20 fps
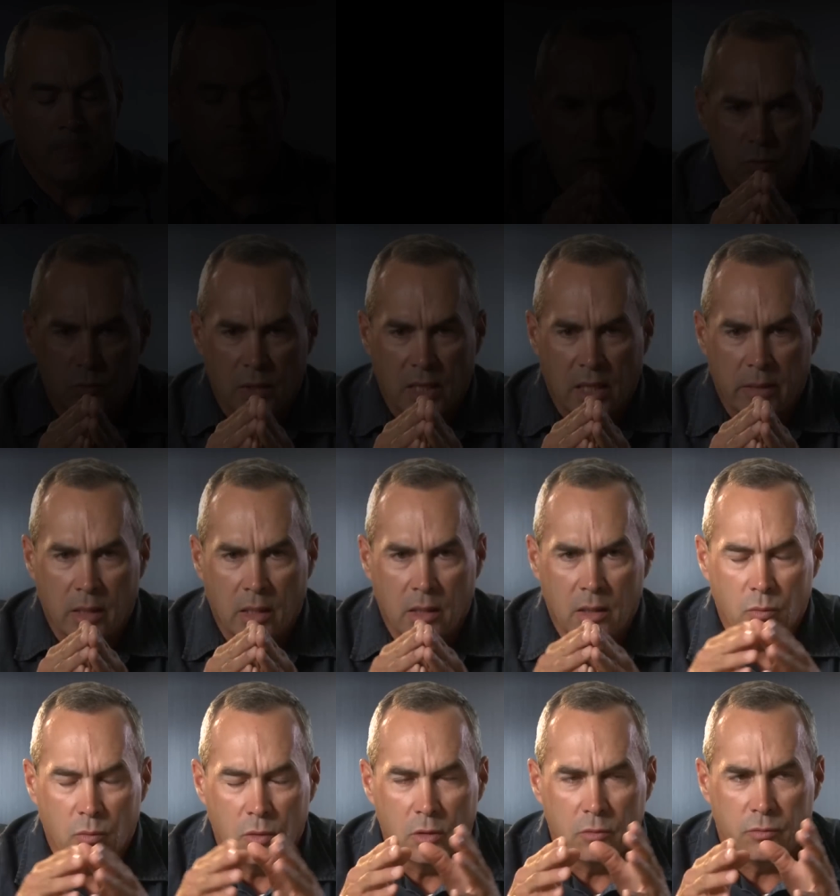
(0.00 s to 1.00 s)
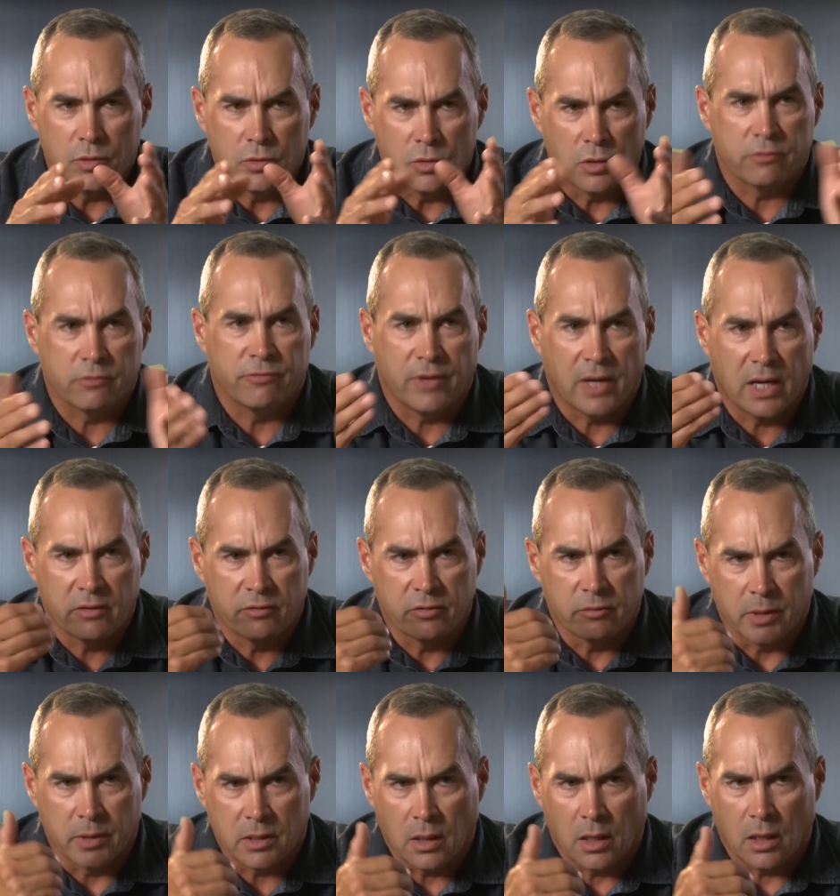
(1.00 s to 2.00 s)
And as we came out on the roof, we took fire
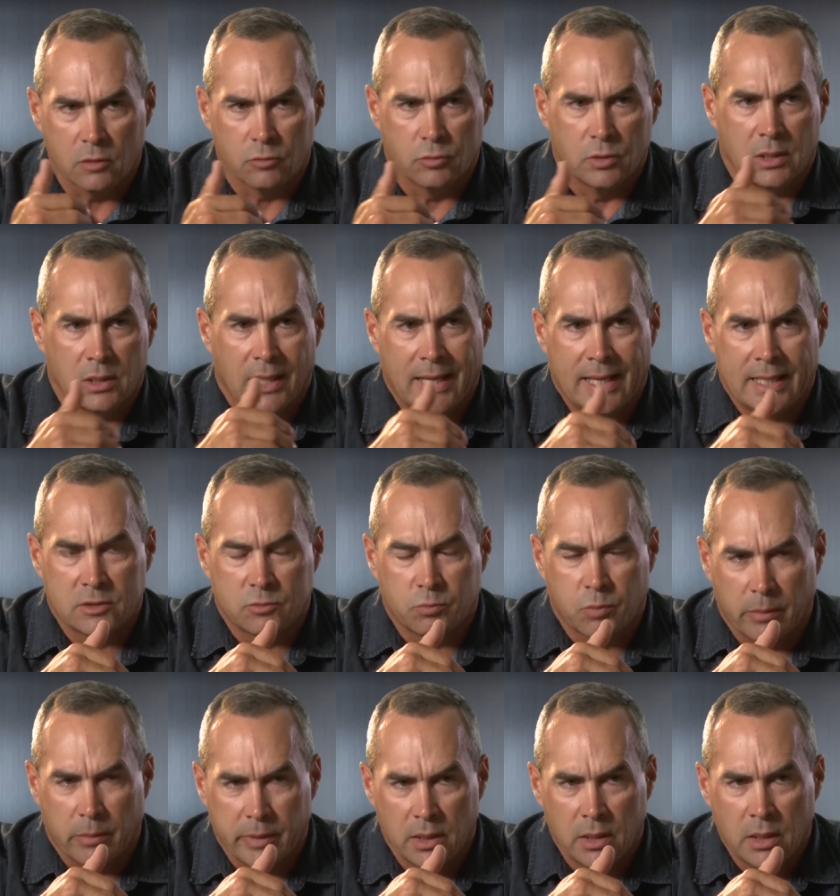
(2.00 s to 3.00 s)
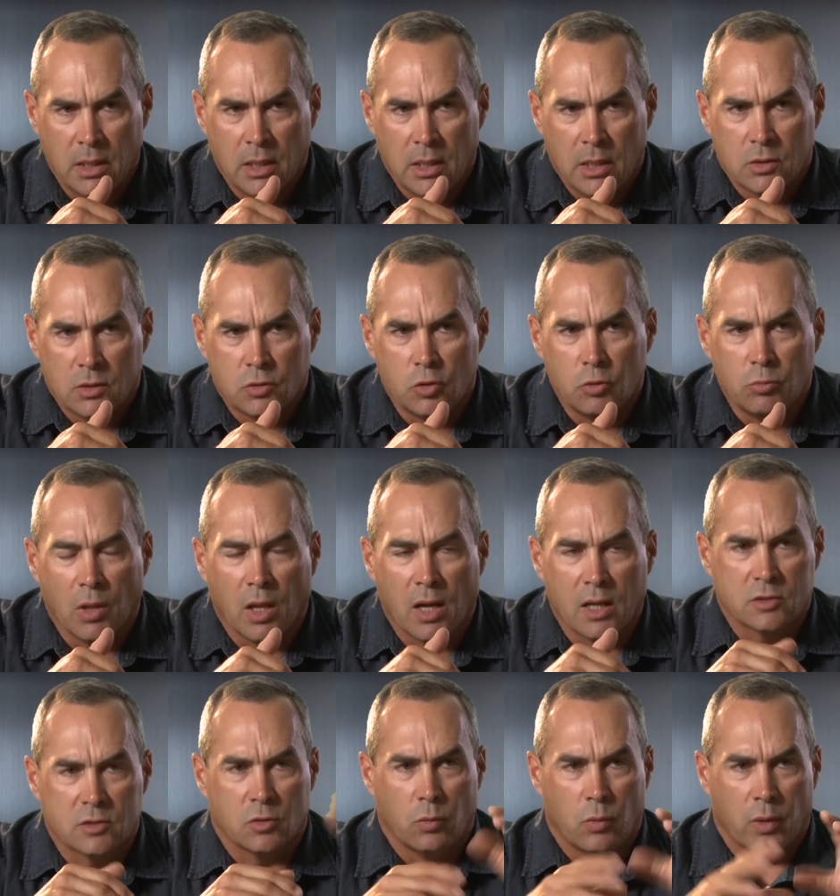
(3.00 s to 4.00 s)
from a concrete lattice probably 2
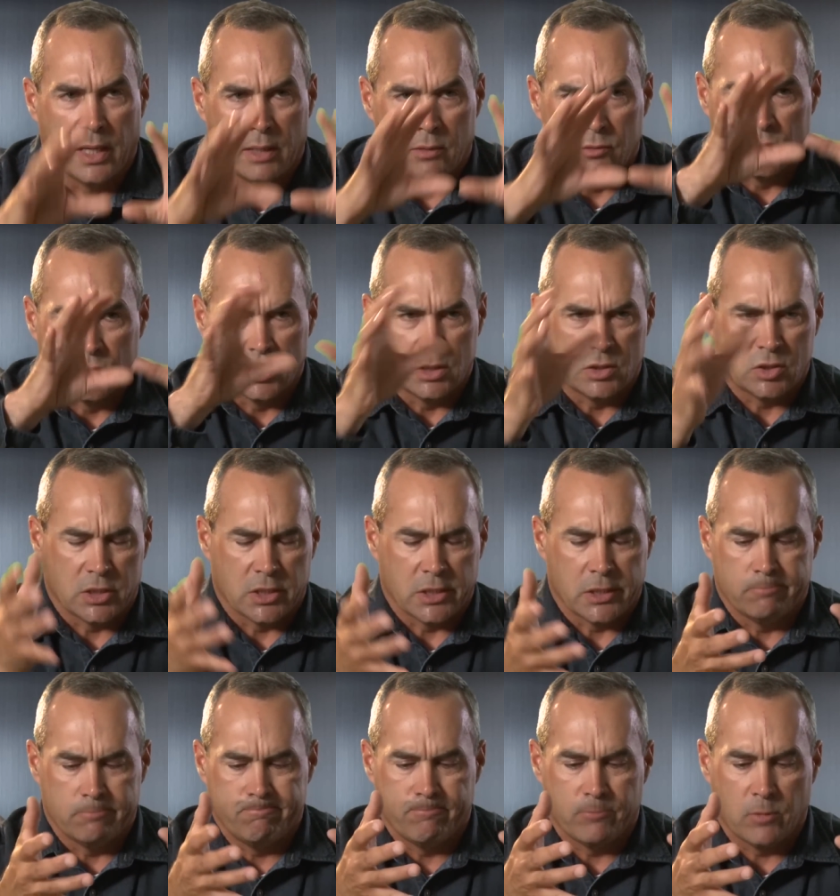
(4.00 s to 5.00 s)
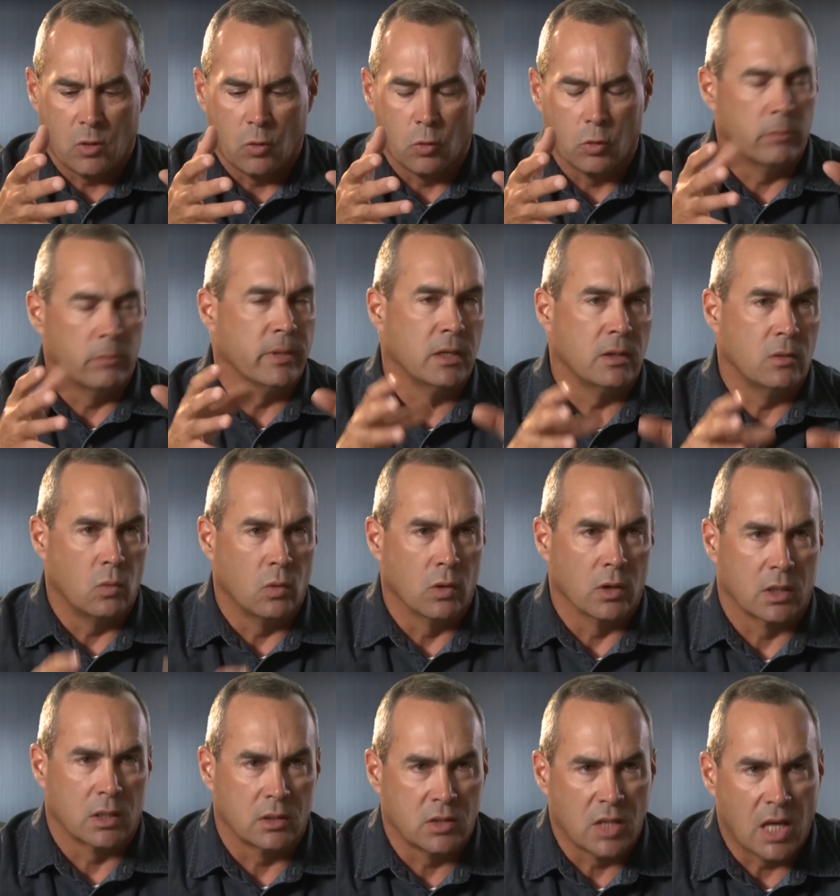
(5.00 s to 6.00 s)
blocks away. It's a ornamental
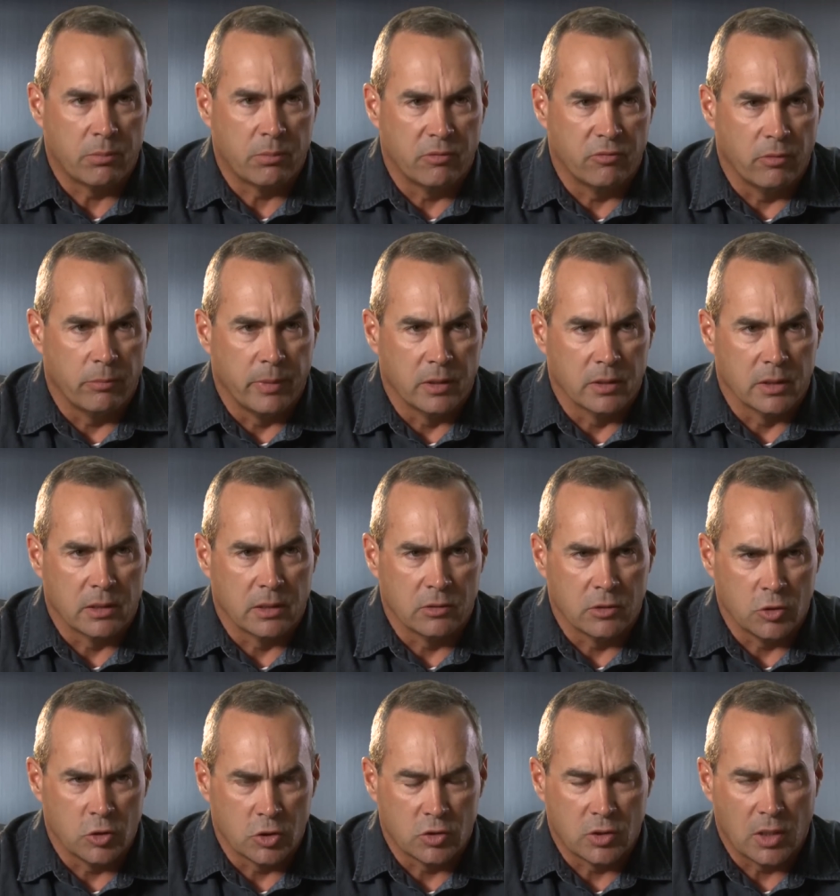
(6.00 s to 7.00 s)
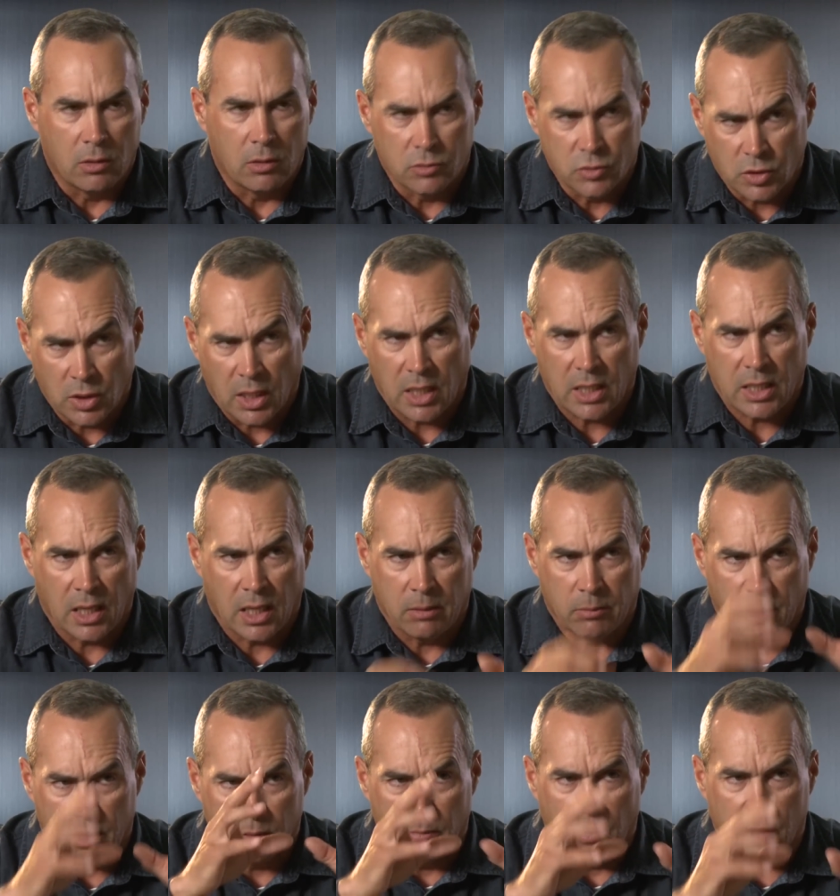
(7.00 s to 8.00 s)
work on top of a building. You could tell it was an
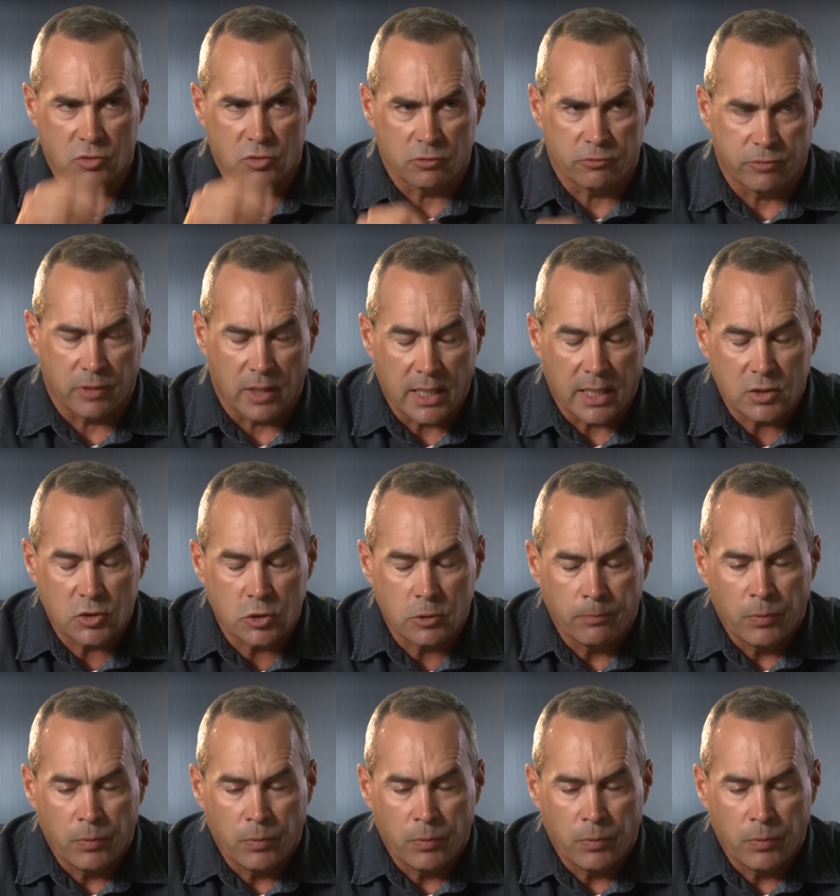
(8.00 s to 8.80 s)
AK by the muzzle flash.